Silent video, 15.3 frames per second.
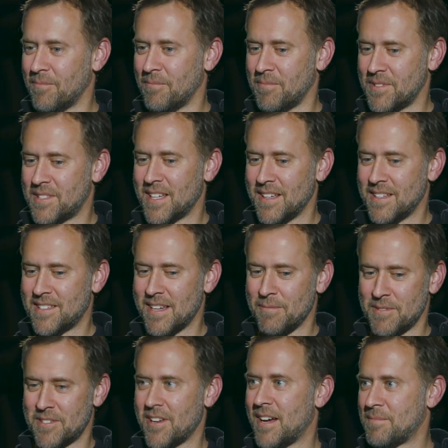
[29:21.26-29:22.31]

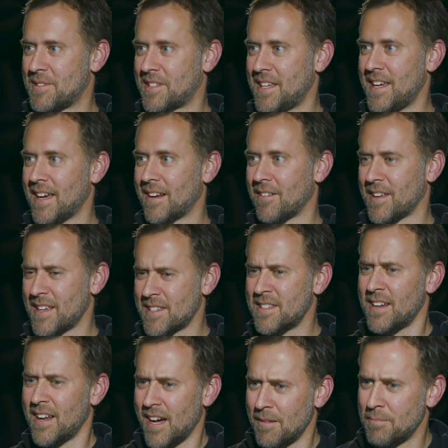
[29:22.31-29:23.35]
someone saw him skiing and they're like, "Isn't
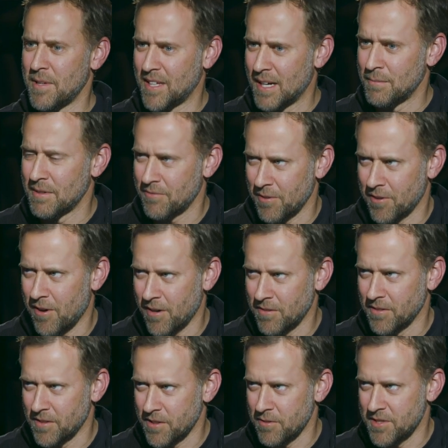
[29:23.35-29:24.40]
it unbecoming for a
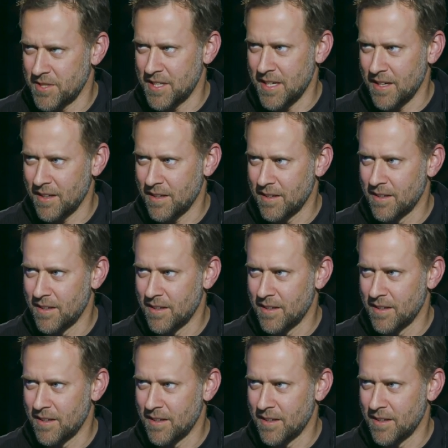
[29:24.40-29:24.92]
cardinal to go skiing?"